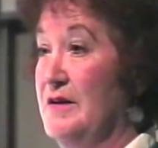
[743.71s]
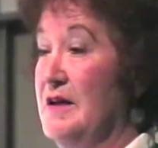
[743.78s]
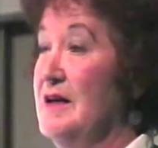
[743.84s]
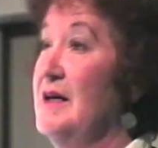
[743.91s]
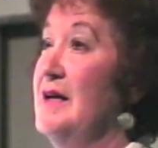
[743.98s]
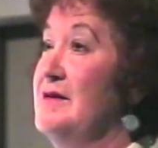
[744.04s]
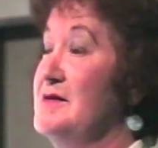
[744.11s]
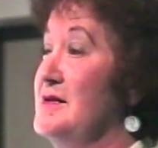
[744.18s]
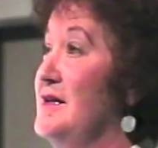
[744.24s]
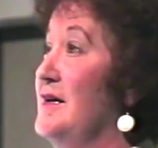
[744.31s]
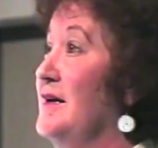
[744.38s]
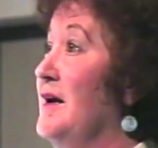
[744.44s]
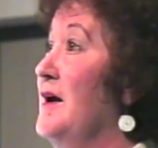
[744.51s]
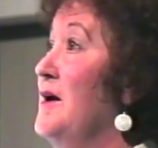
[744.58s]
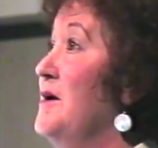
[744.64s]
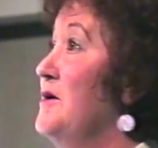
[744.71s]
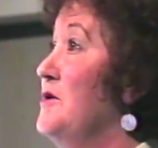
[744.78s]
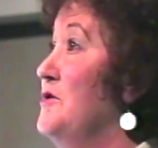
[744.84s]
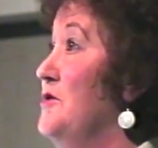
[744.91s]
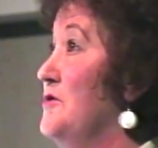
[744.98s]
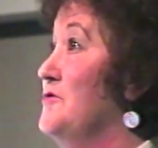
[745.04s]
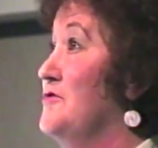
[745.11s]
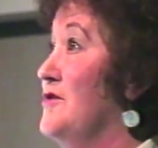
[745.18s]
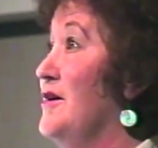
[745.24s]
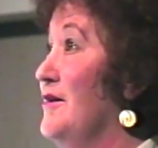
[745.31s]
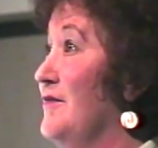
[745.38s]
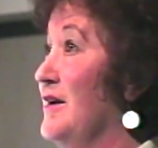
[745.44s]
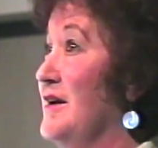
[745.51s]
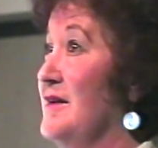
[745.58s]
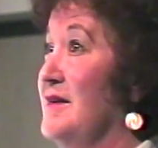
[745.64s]
of the car, it's like you're not
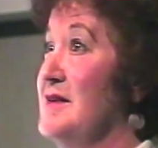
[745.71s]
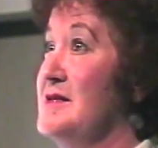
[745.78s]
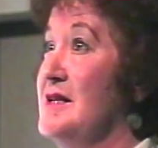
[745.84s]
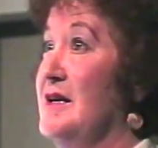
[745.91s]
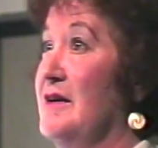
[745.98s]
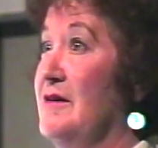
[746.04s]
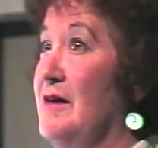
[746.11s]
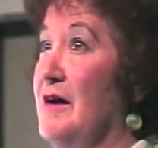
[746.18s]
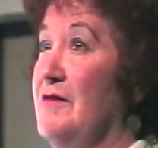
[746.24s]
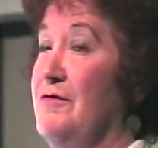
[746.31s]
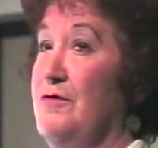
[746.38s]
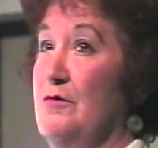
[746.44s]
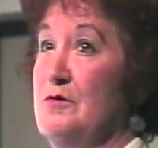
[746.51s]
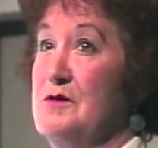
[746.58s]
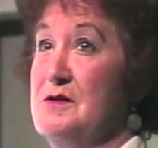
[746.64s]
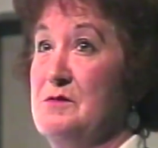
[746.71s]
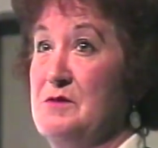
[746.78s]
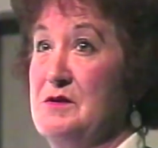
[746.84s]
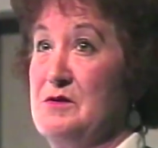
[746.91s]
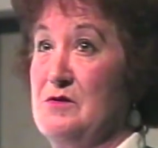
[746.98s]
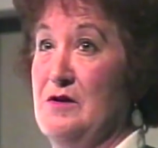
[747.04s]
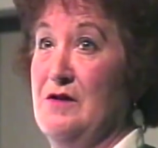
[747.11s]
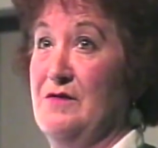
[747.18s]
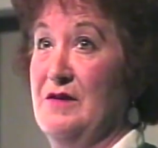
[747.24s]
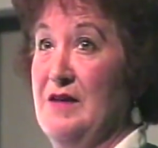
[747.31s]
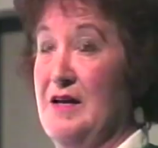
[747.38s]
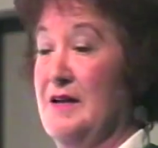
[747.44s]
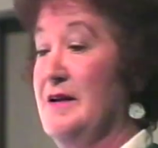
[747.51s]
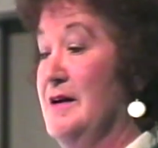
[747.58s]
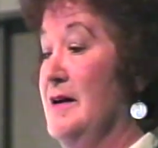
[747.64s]
driving it. It's like a force was driving
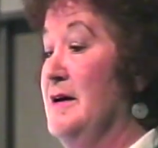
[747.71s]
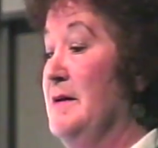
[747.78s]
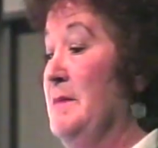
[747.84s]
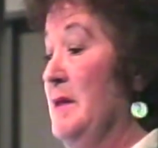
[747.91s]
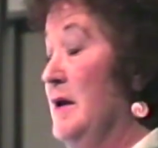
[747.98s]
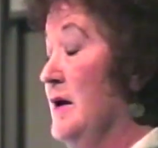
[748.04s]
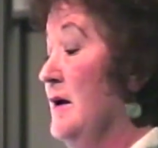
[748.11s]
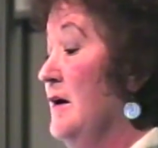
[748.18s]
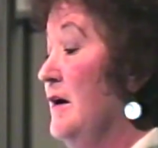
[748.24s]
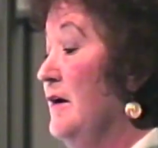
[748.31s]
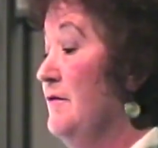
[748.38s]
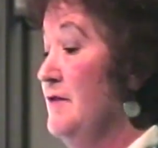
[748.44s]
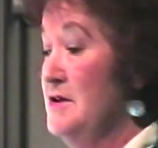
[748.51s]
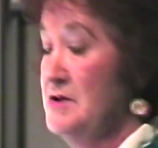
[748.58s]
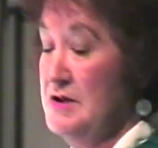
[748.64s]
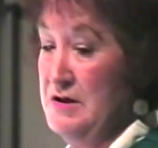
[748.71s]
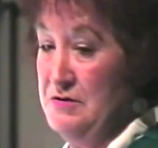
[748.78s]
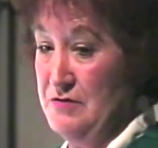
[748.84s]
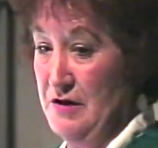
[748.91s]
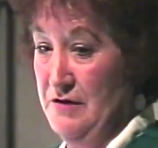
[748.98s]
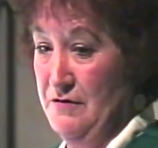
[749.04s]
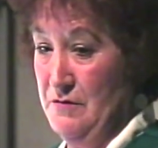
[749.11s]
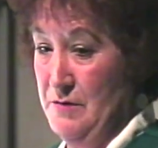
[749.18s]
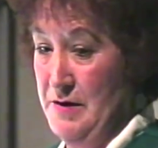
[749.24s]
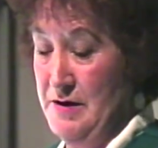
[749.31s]
that car. I eventually drove